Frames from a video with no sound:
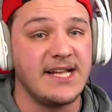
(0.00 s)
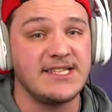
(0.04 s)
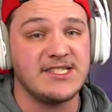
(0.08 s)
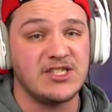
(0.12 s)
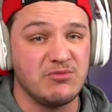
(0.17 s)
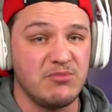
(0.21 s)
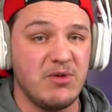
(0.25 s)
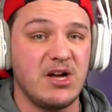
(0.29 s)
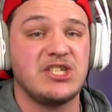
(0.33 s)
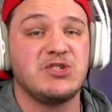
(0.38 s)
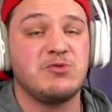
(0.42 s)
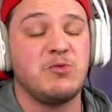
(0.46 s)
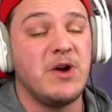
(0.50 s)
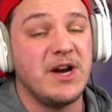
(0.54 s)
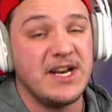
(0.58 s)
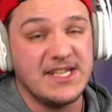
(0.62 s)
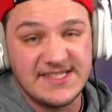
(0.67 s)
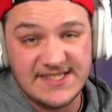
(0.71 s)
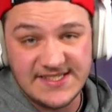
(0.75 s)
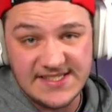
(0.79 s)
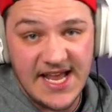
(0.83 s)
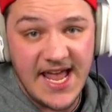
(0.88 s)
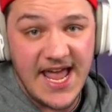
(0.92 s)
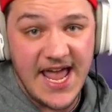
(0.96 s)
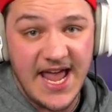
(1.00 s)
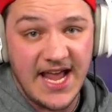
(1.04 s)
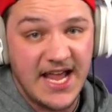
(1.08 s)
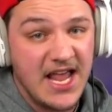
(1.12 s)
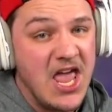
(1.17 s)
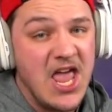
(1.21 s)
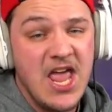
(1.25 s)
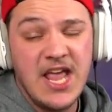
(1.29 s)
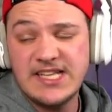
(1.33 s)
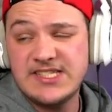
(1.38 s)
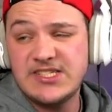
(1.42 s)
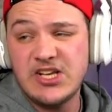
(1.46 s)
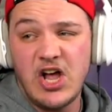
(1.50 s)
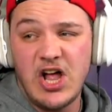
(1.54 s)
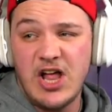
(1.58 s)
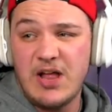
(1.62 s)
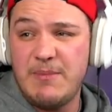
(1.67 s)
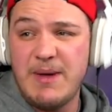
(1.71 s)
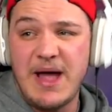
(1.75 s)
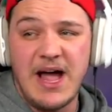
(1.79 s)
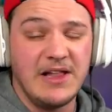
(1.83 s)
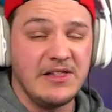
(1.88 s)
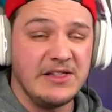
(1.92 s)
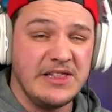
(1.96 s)
not so much what it's saying. It's all
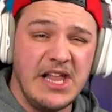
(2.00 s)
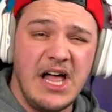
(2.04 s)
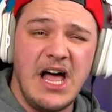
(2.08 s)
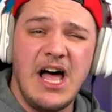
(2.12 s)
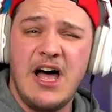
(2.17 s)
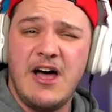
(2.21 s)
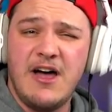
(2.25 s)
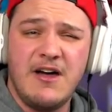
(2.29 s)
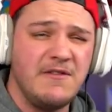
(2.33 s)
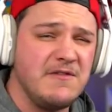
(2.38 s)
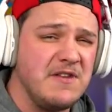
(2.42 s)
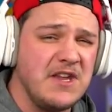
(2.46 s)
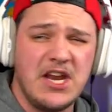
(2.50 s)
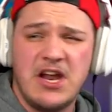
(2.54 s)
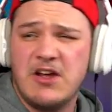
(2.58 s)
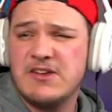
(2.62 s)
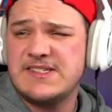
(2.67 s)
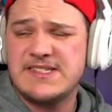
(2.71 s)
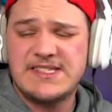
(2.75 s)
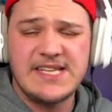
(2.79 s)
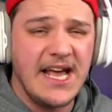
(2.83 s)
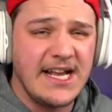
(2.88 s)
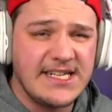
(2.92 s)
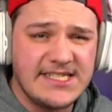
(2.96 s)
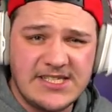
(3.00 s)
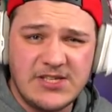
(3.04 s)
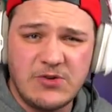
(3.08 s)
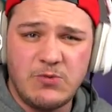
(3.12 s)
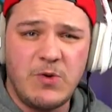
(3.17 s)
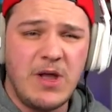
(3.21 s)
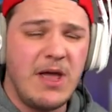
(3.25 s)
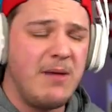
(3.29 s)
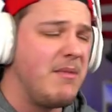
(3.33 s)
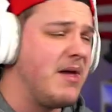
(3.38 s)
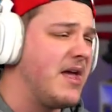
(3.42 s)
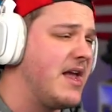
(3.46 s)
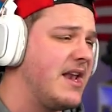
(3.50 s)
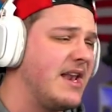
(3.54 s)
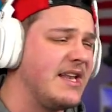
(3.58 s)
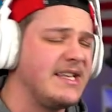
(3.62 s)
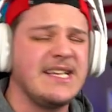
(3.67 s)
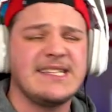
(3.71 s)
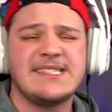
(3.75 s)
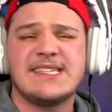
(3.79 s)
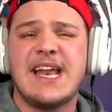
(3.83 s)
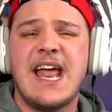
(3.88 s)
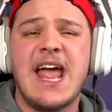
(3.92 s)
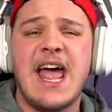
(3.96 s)
about love, you know, sexy women. It
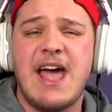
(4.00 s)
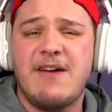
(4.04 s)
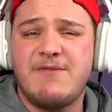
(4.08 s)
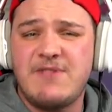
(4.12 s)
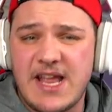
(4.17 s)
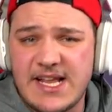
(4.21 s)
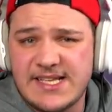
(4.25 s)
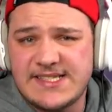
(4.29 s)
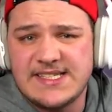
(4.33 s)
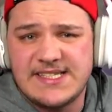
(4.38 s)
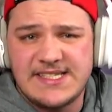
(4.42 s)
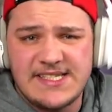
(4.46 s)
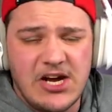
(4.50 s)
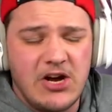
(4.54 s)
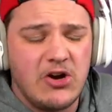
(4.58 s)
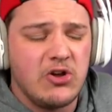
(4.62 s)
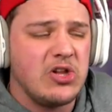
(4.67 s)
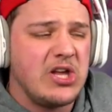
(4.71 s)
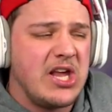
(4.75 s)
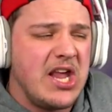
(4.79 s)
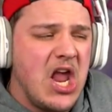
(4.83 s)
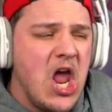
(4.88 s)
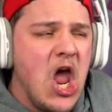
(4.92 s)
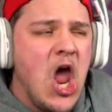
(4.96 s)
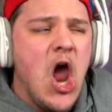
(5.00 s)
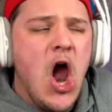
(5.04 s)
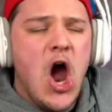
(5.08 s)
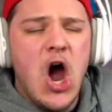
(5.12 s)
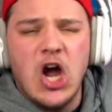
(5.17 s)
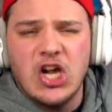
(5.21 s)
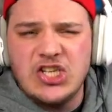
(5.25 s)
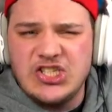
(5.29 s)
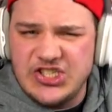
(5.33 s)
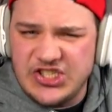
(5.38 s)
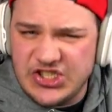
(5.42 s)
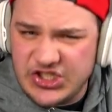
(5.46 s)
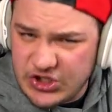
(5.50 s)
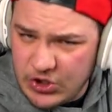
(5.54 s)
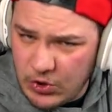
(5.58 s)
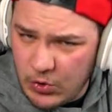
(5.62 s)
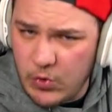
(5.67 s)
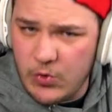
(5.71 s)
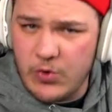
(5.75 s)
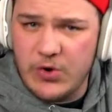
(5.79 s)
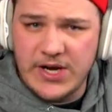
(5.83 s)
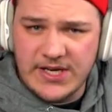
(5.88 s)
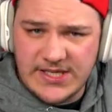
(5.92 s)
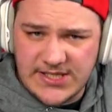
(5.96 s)
doesn't have necessarily a
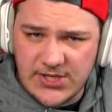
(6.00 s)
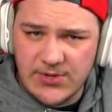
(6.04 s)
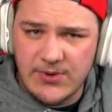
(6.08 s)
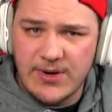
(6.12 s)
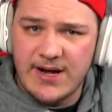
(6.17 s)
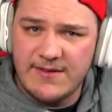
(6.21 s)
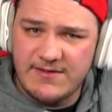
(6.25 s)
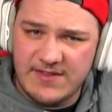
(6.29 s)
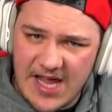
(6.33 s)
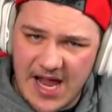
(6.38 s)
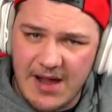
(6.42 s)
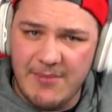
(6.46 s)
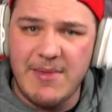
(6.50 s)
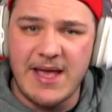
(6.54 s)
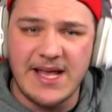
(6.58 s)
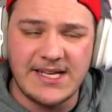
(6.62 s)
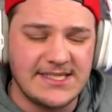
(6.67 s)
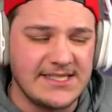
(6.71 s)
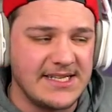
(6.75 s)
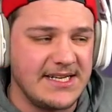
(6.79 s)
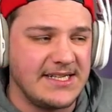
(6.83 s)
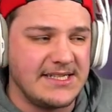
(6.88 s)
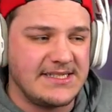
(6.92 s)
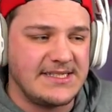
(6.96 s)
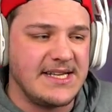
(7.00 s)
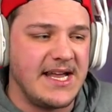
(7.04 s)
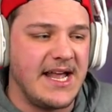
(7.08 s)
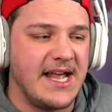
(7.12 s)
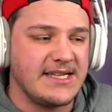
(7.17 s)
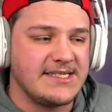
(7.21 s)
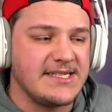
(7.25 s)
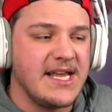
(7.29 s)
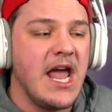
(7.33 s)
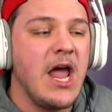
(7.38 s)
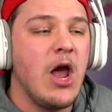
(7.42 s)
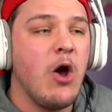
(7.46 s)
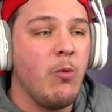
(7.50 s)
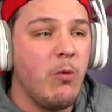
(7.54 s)
story to it, if that makes any sense.